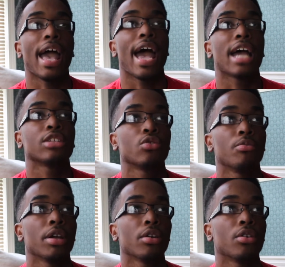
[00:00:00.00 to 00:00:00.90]
Ash
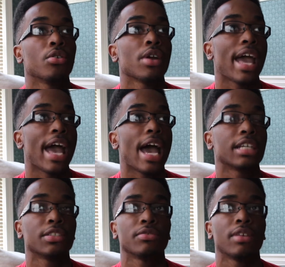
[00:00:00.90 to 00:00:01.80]
Romero,
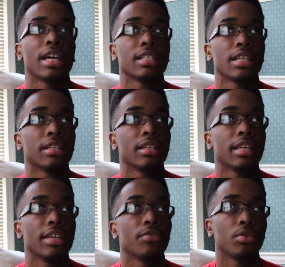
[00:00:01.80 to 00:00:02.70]
Ash as in
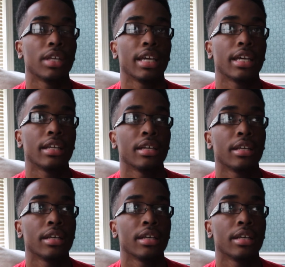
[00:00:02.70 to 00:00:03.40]
Evil Dead.